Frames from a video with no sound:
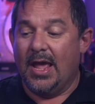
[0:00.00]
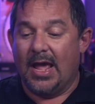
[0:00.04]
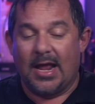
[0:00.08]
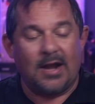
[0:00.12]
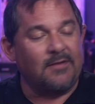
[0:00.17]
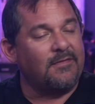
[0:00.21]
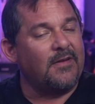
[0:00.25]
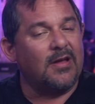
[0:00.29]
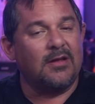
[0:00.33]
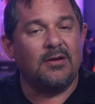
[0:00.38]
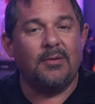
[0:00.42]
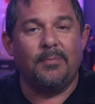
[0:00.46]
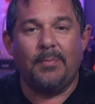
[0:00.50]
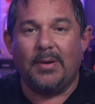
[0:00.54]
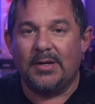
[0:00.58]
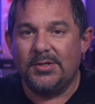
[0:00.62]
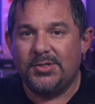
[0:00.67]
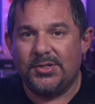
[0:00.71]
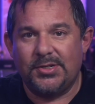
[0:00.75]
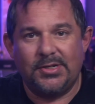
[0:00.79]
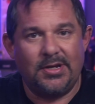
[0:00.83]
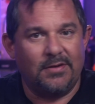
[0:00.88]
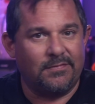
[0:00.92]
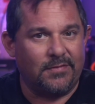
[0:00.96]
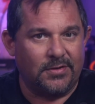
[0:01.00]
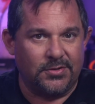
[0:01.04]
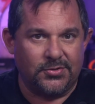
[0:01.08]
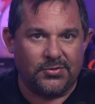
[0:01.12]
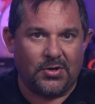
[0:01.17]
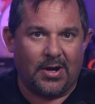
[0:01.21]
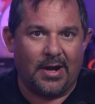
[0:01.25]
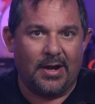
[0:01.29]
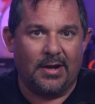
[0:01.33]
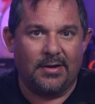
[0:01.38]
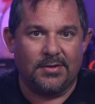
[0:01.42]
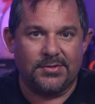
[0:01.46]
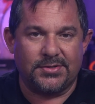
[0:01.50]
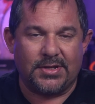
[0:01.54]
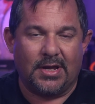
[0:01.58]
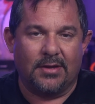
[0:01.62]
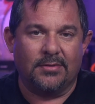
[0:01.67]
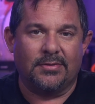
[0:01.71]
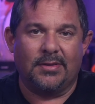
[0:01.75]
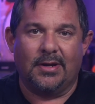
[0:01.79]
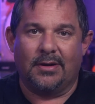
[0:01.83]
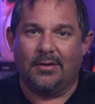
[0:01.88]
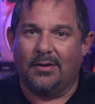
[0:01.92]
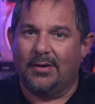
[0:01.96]
And I found a bunch of different dryers
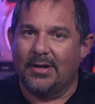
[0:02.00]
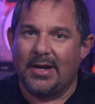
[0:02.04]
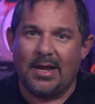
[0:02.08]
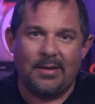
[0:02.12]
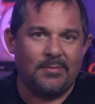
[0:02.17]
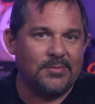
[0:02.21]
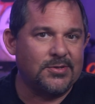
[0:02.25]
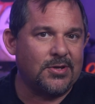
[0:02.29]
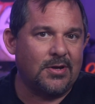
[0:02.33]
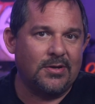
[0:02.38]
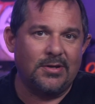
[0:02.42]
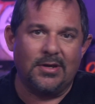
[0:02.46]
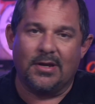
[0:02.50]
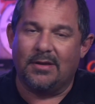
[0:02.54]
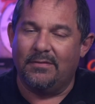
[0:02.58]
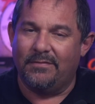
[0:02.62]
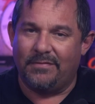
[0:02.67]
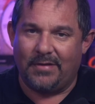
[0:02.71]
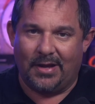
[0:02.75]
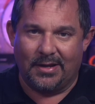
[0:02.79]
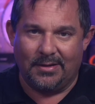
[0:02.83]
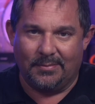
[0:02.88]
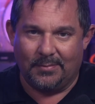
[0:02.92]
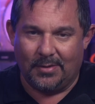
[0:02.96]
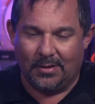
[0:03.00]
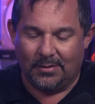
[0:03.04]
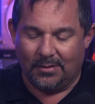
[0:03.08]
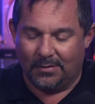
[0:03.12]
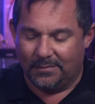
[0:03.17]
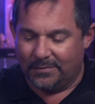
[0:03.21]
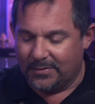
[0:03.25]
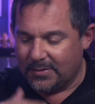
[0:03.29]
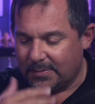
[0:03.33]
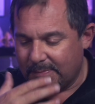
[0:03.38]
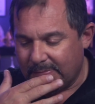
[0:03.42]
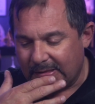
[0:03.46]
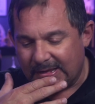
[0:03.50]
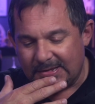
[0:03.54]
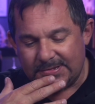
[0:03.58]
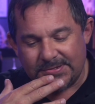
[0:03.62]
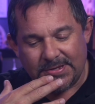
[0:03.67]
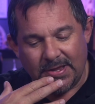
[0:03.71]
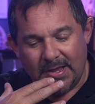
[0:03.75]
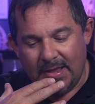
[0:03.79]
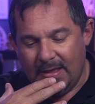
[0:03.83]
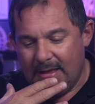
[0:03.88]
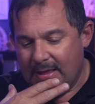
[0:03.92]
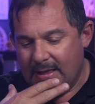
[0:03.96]
out there. On Amazon, you can find them all over the place.